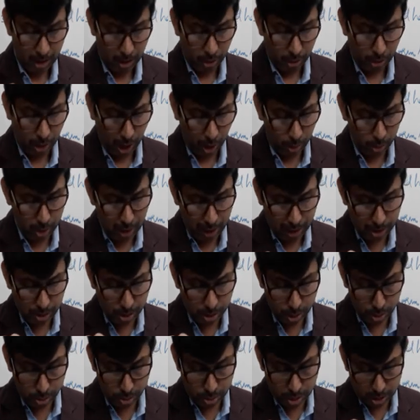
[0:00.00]
Rahul has
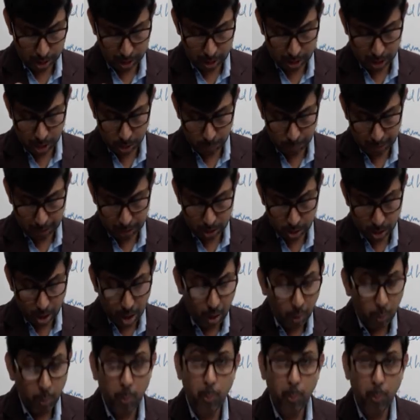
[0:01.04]
used in his speech.